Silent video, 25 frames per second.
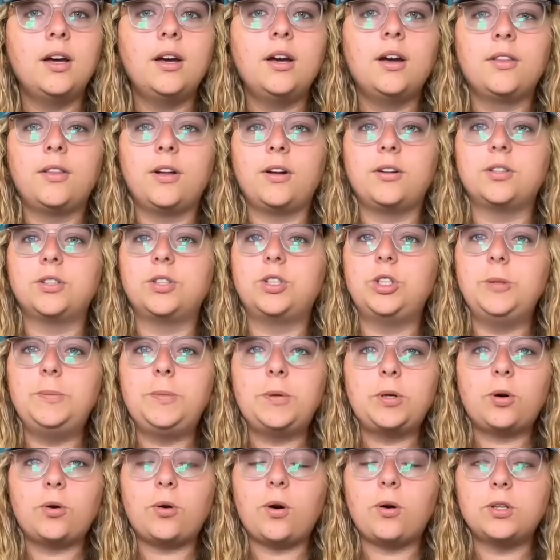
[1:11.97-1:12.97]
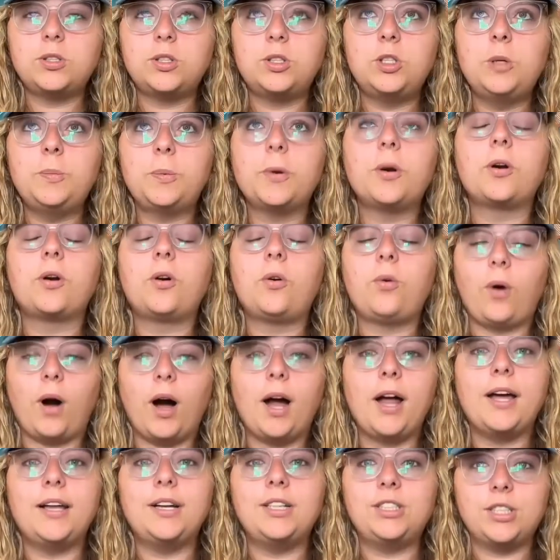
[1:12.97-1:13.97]
They're the super
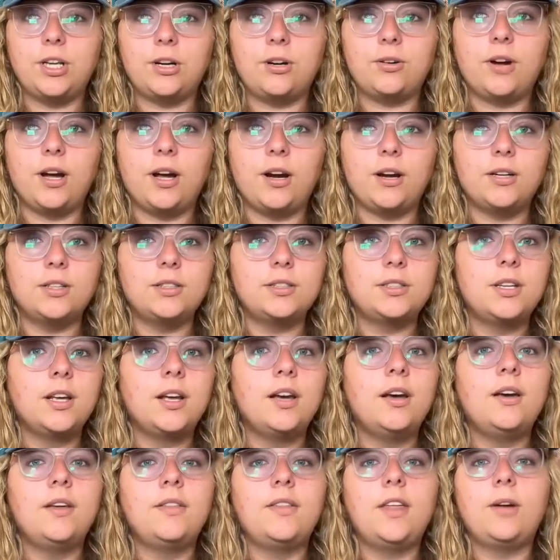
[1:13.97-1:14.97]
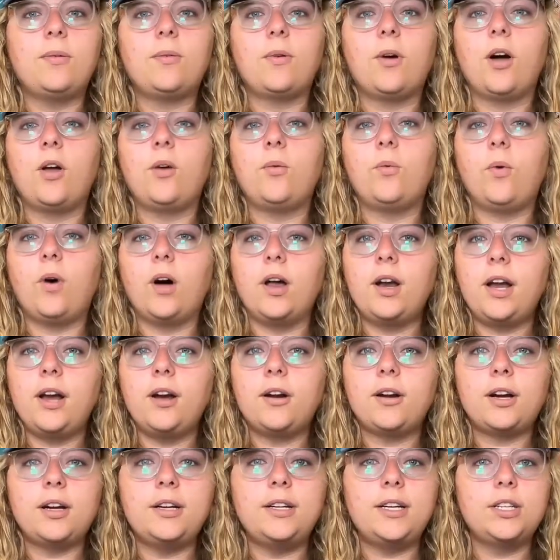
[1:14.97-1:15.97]
quiet generators. They run one
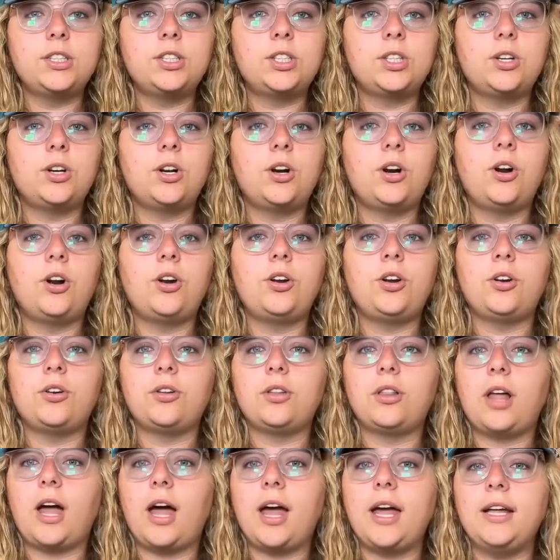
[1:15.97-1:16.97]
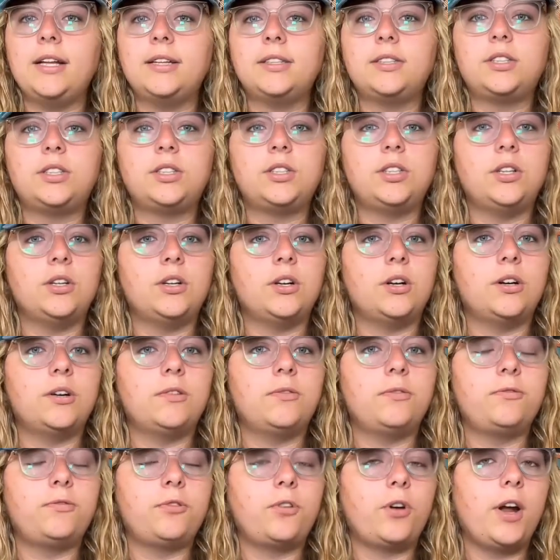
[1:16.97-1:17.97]
air conditioner, your lights,
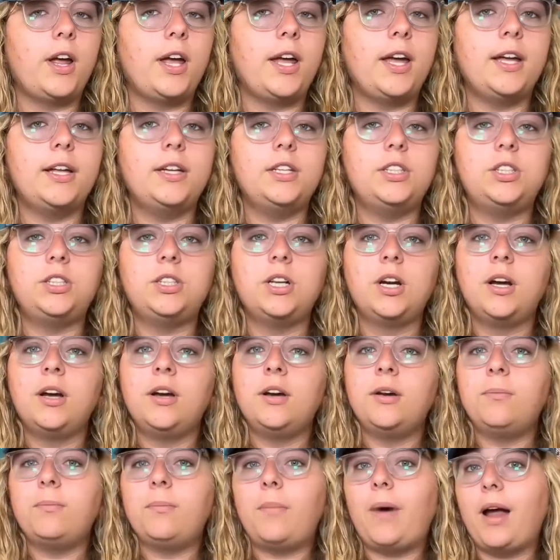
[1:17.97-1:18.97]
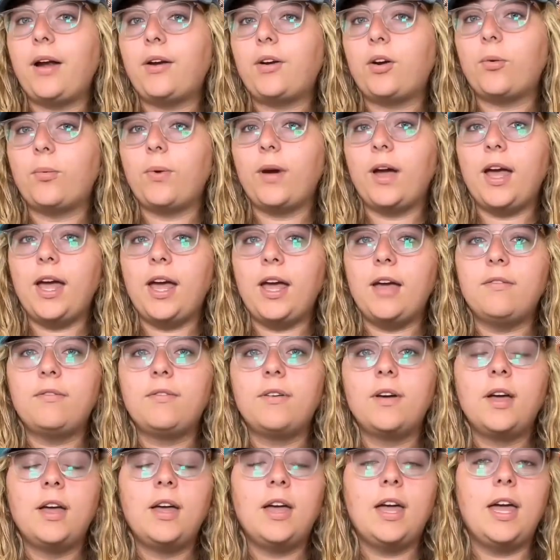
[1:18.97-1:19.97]
your fridge,
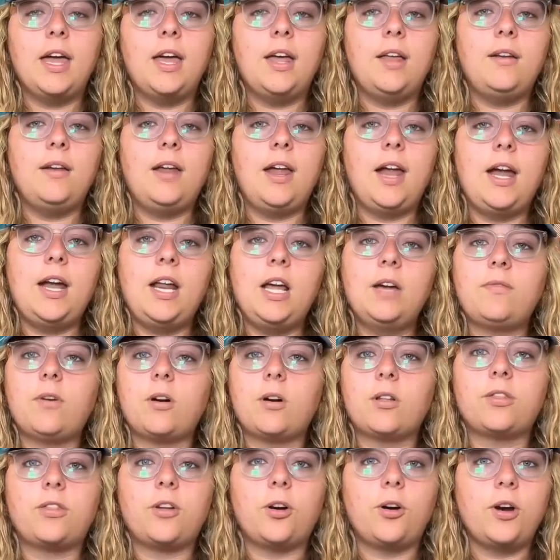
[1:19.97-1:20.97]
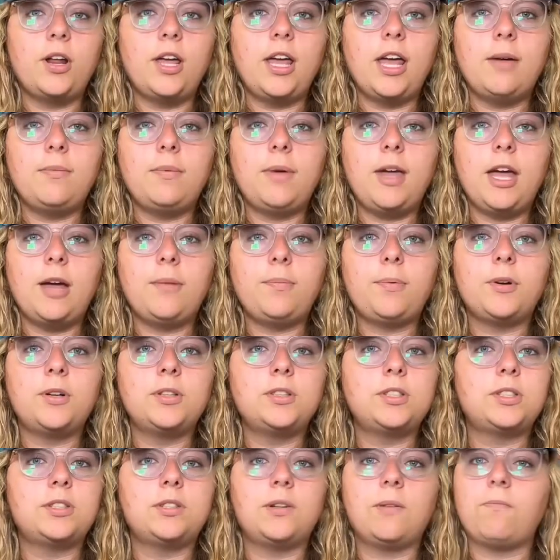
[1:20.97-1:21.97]
microwave, and any of our 30 amp
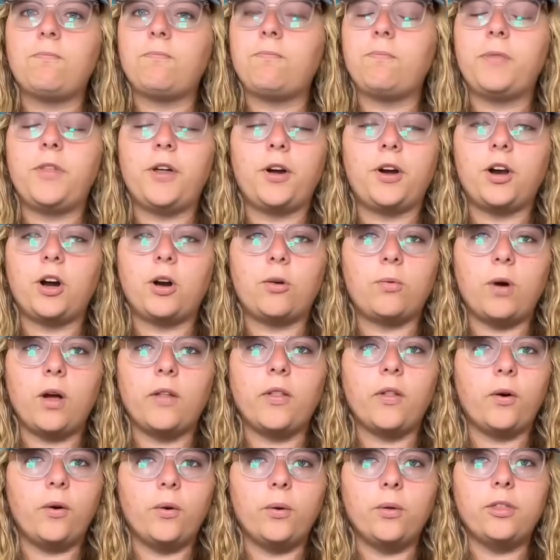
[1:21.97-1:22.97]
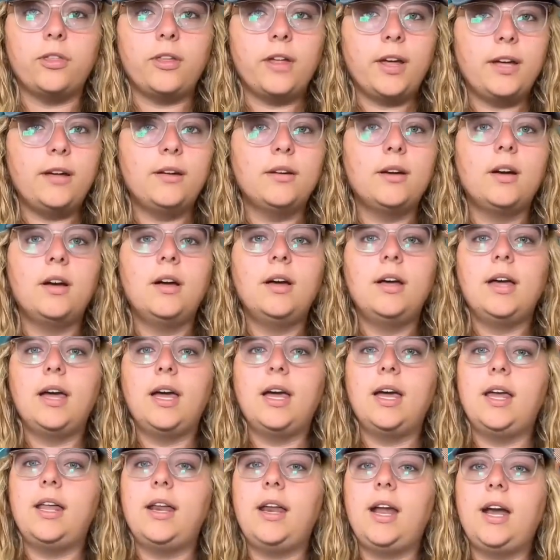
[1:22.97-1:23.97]
campers, they're gonna run the whole thing.
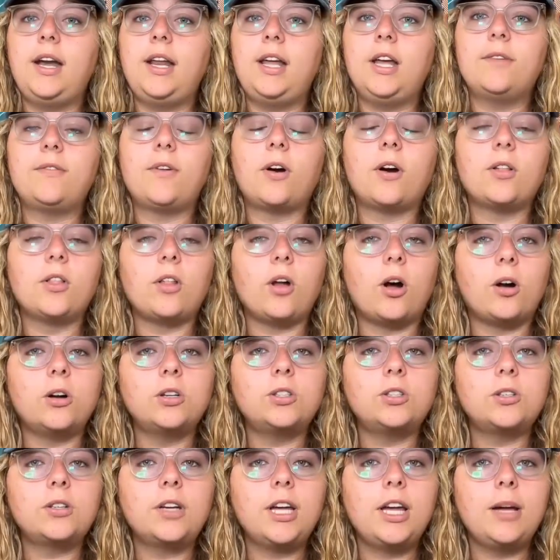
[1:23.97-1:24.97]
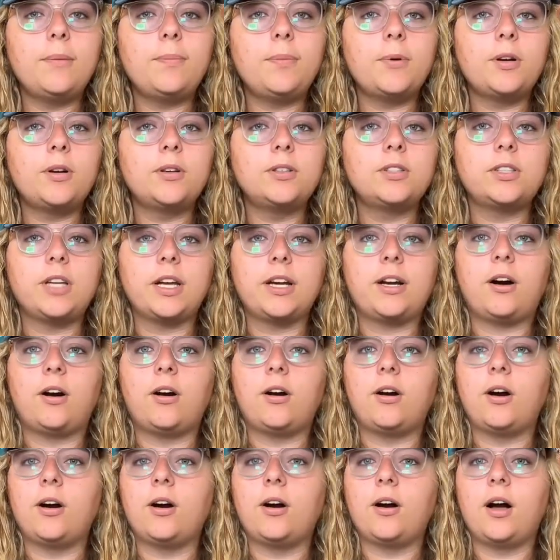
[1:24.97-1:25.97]
And any of our larger campers, like
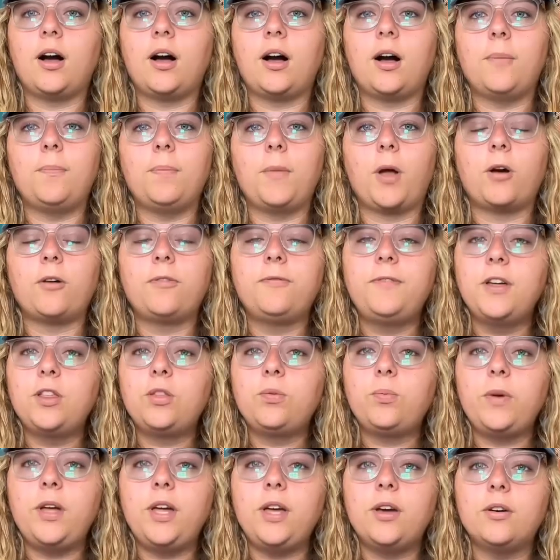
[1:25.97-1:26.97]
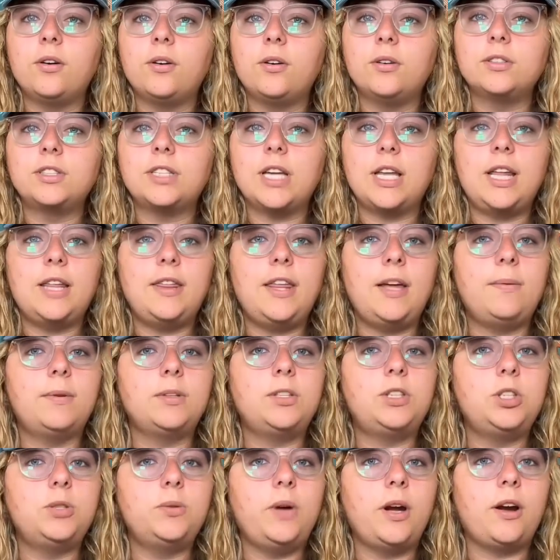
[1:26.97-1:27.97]
our fifth wheels, anything
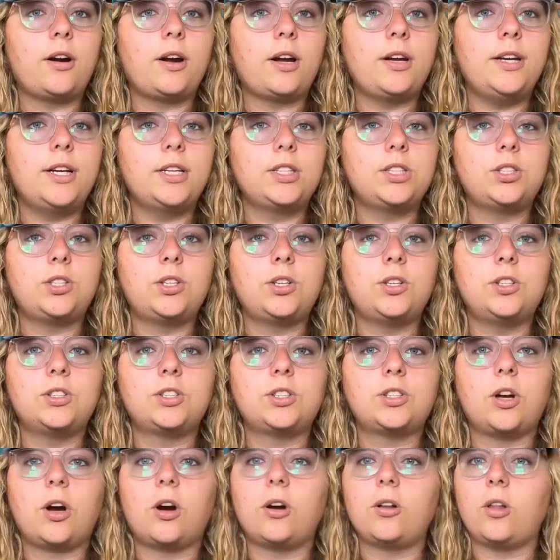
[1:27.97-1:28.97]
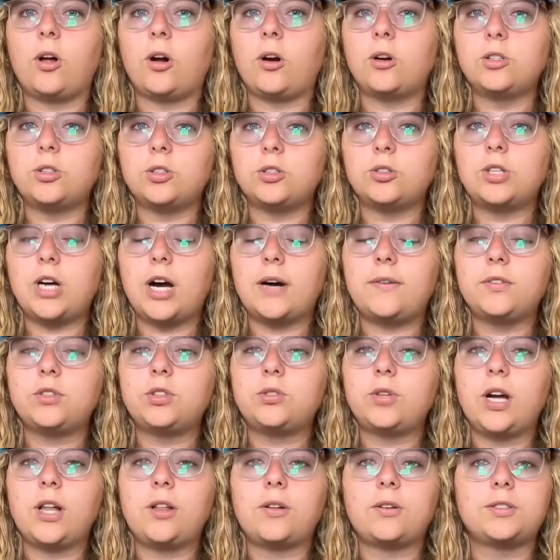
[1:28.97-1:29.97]
with two air conditioners, our larger travel
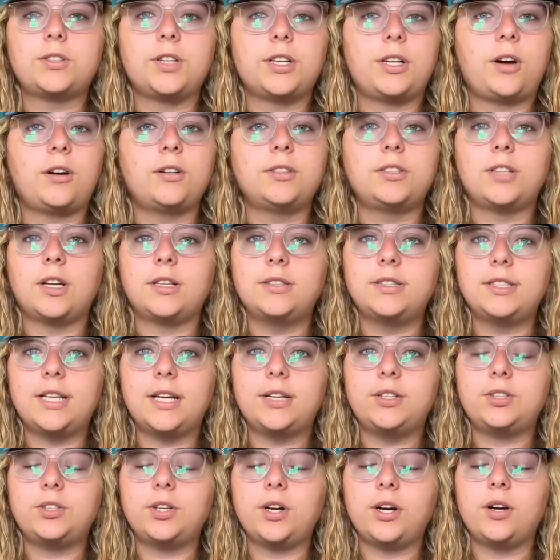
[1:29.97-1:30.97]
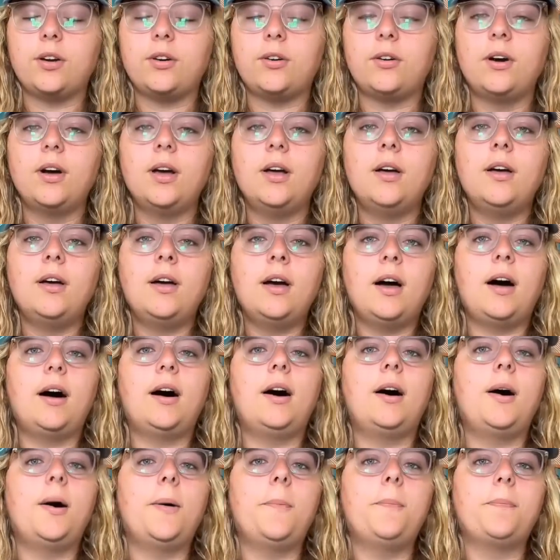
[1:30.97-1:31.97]
trailers, like our Sunset Trail,
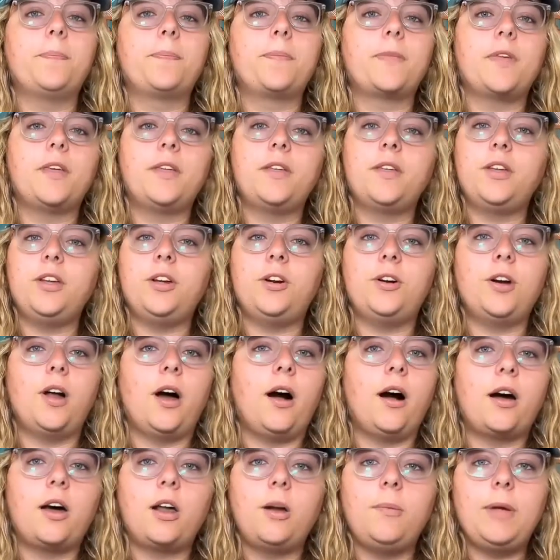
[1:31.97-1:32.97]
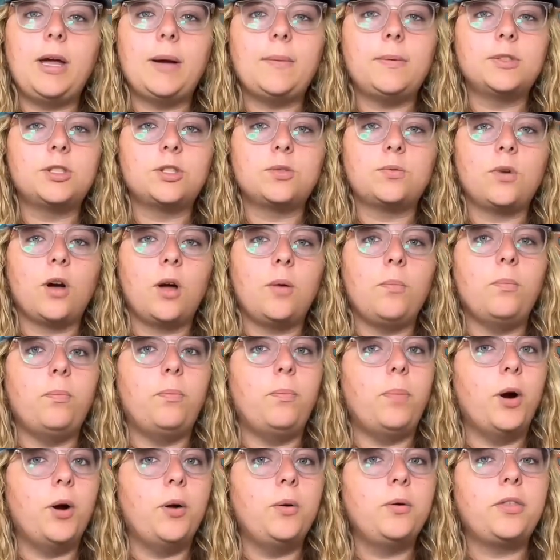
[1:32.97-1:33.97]
you're not gonna be able to run
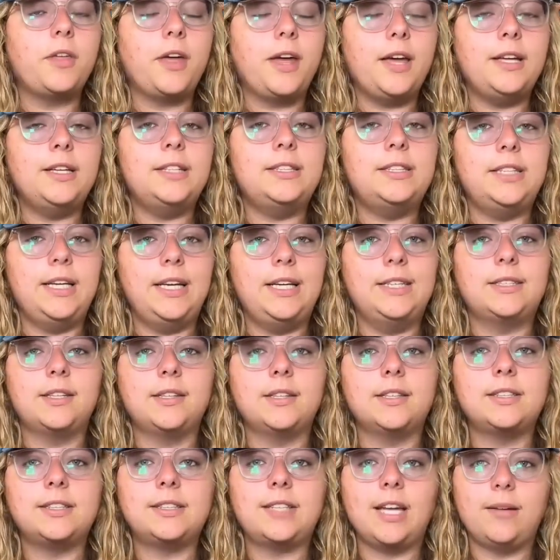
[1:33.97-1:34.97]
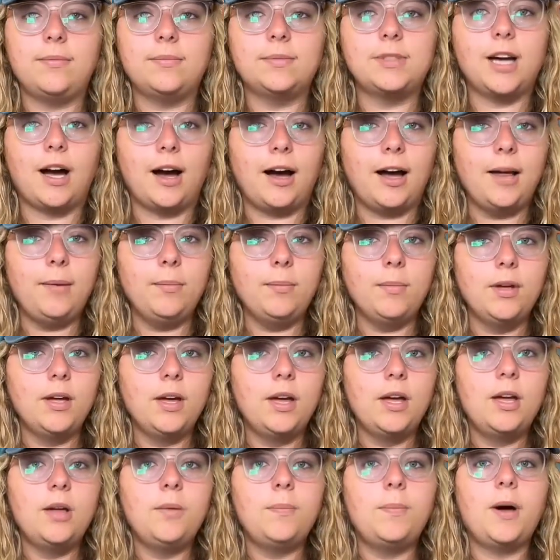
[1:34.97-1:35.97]
both ACs at the same time.
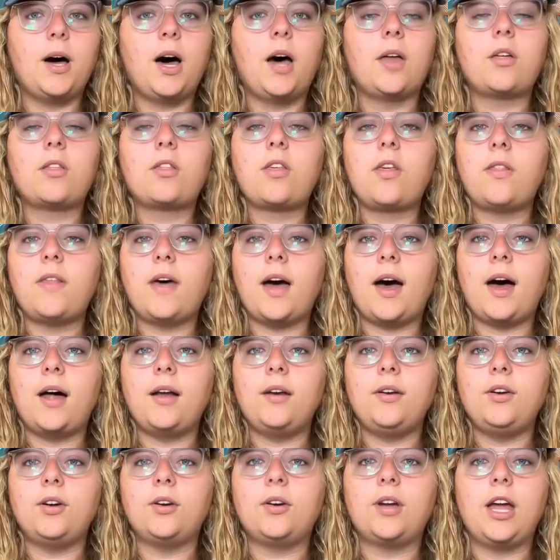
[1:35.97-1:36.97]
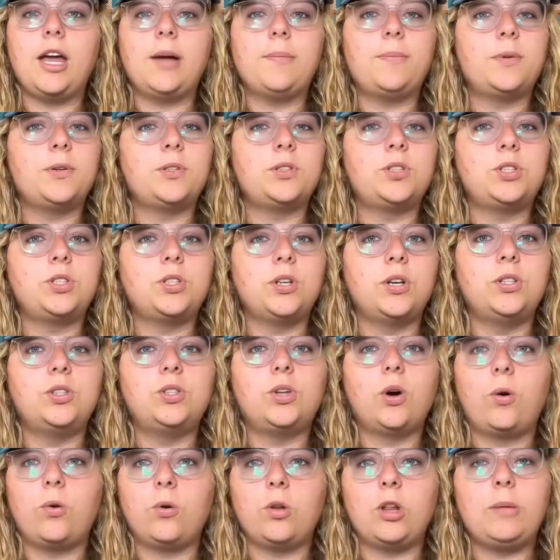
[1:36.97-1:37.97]
But other than that, your camper should
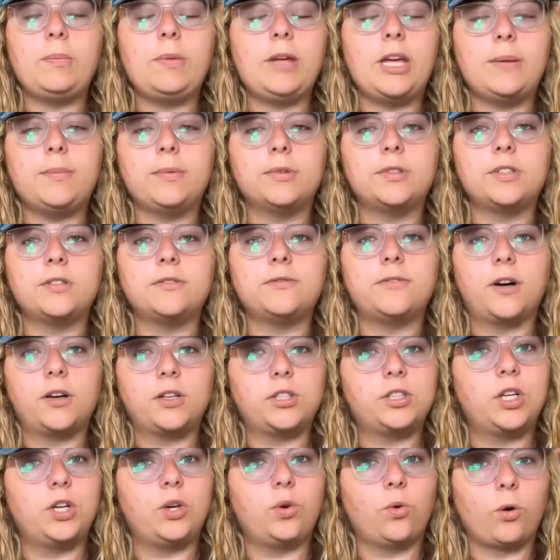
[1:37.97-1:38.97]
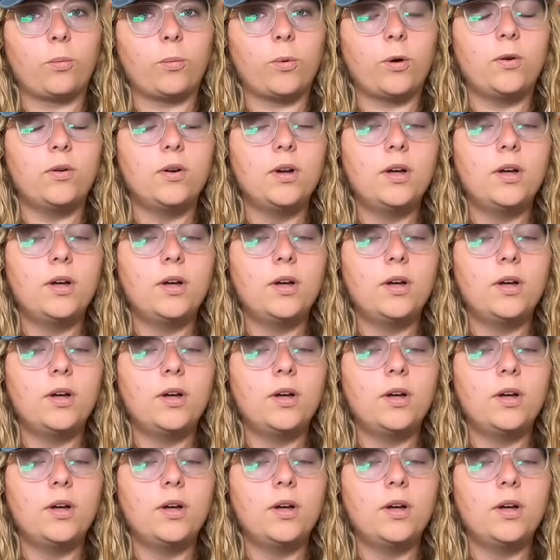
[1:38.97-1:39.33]
totally be able to function normal.